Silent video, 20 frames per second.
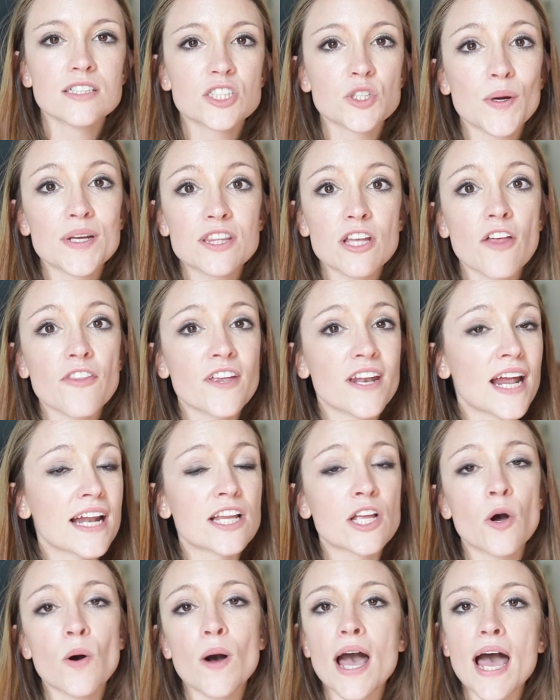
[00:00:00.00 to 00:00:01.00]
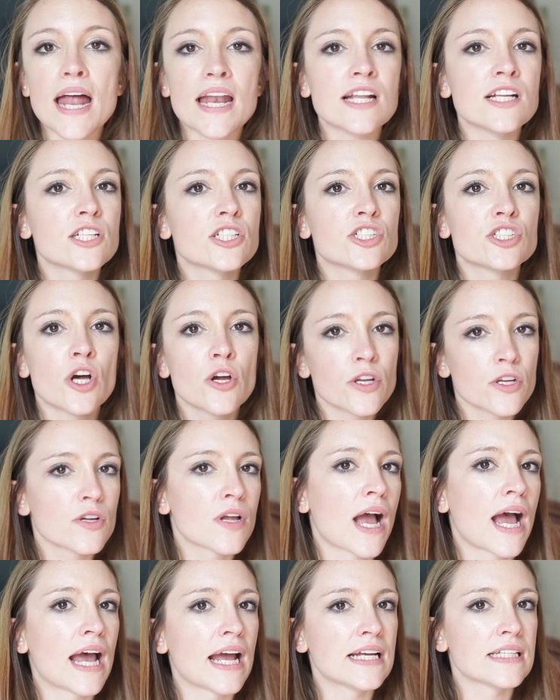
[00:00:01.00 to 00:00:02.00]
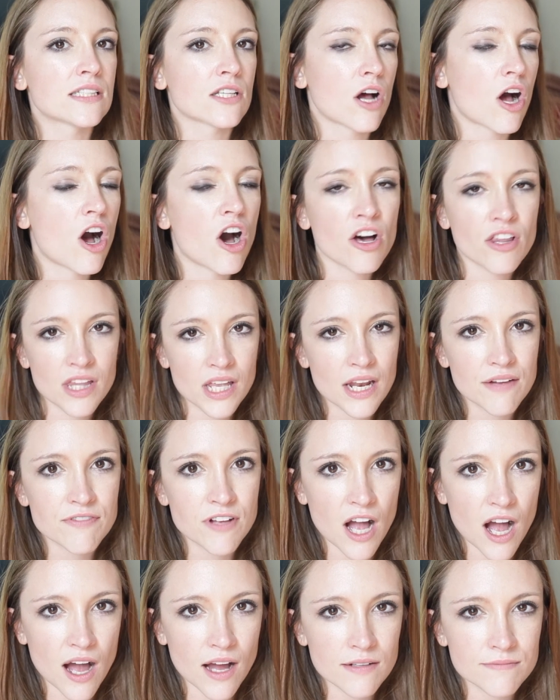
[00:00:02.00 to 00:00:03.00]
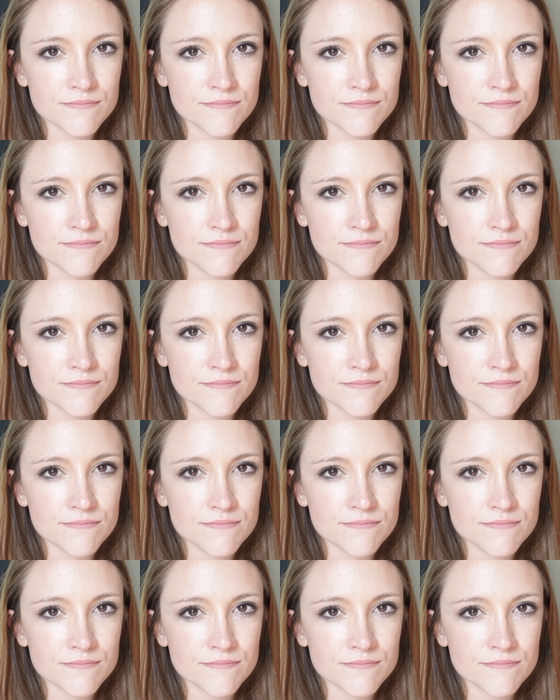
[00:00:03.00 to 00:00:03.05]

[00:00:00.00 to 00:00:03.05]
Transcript: So I thought that I'd go ahead and show you guys all that I've got.